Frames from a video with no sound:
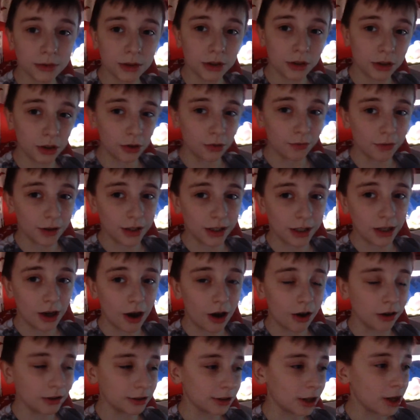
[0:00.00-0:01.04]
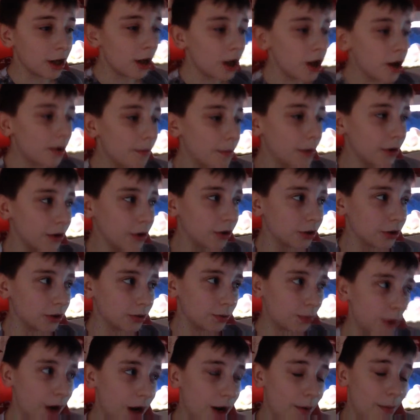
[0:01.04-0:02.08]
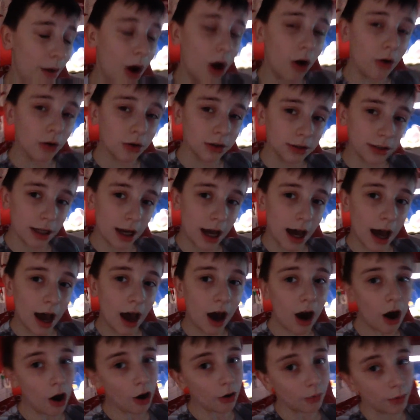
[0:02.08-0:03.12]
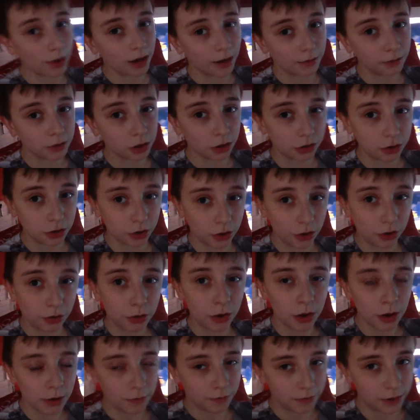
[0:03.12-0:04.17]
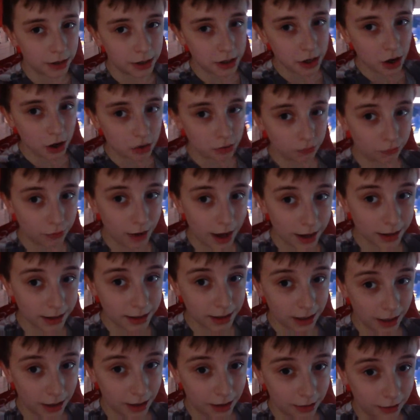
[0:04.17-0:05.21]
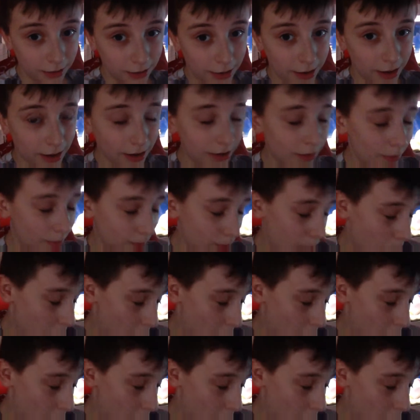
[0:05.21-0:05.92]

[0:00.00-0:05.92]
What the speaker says: to do videos. Because when I'm older, I will have to do videos regularly,